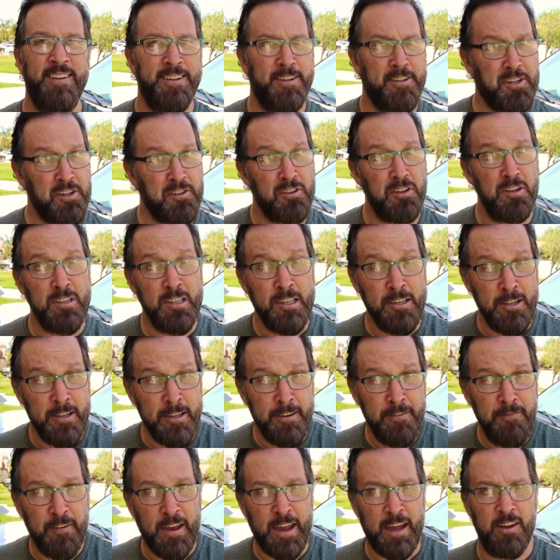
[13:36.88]
This is a little
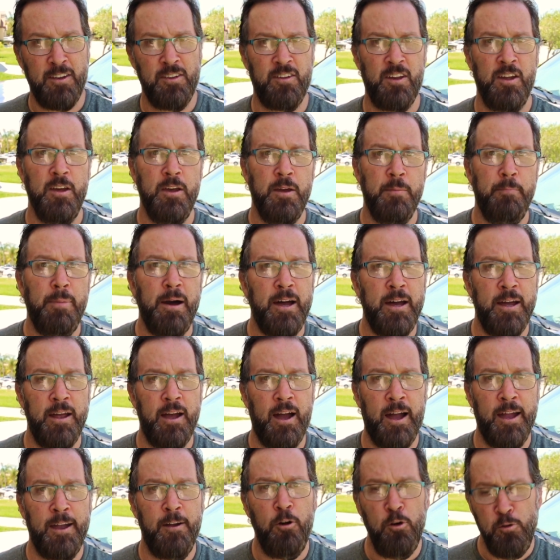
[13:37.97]
advanced, but
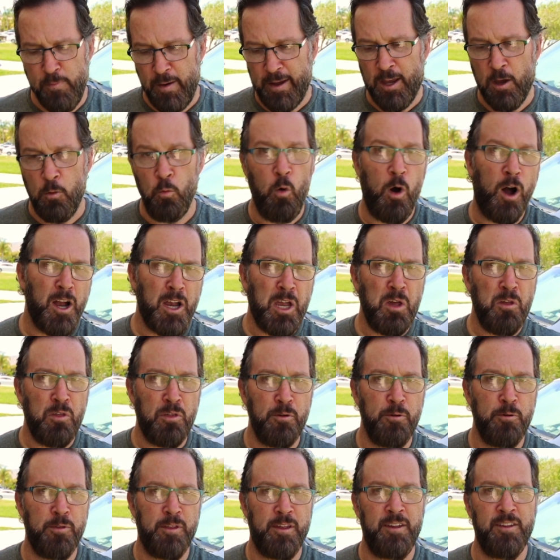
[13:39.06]
I hope I can walk you
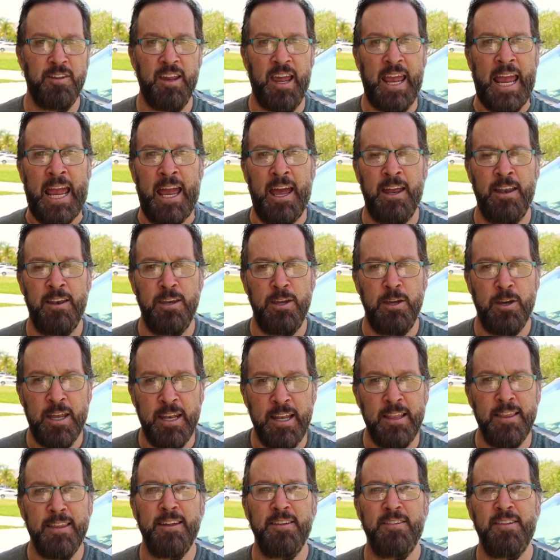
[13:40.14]
through this and you can
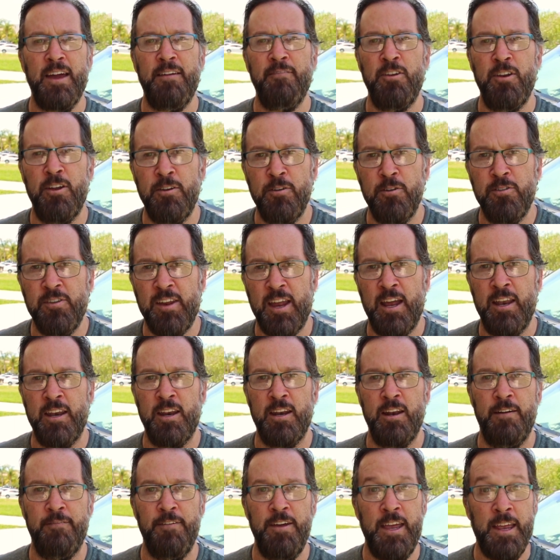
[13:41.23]
at least have an
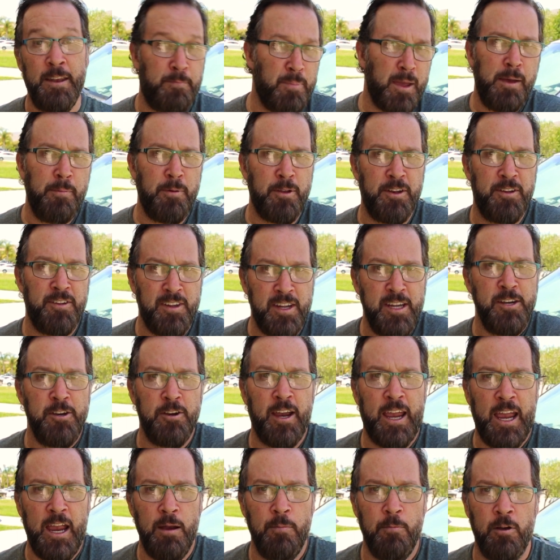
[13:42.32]
understanding of it and be able to set your
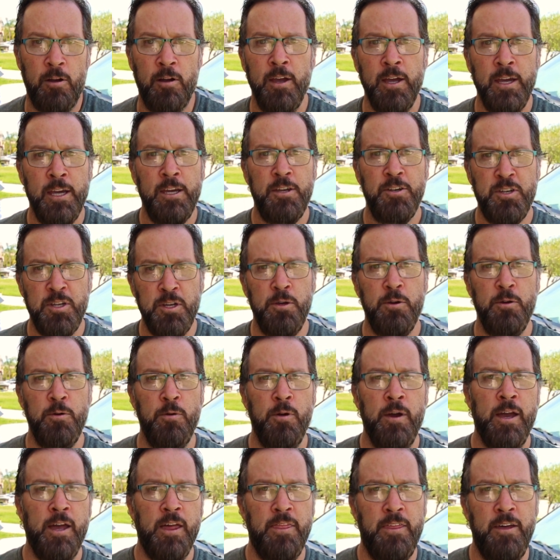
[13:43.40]
camera to
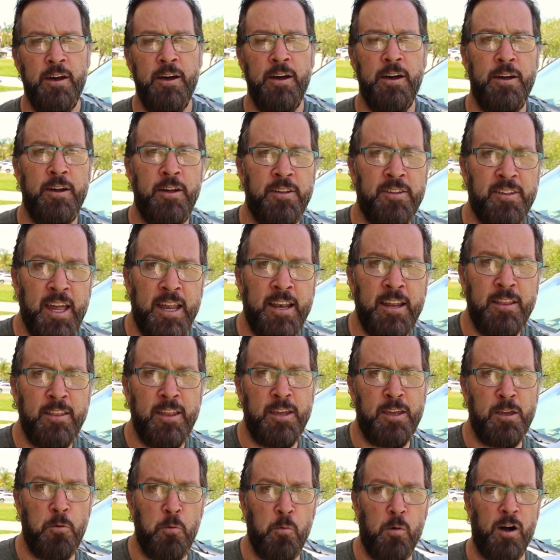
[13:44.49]
the setting that
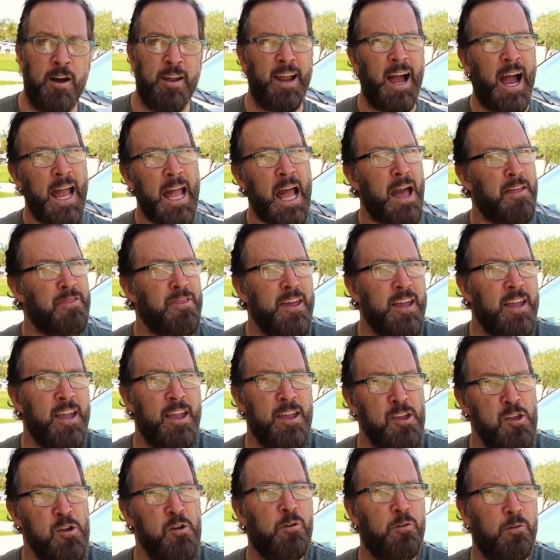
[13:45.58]
you want. I think
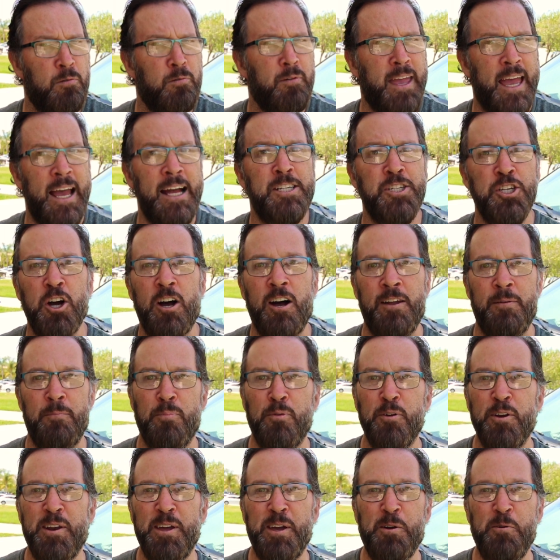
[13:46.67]
you'll catch on
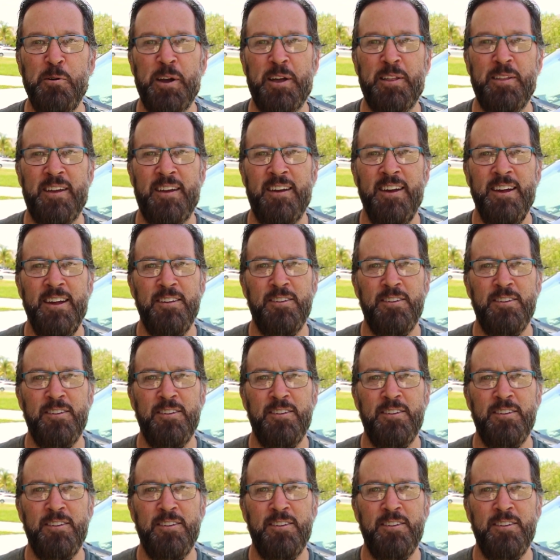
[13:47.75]
pretty quickly.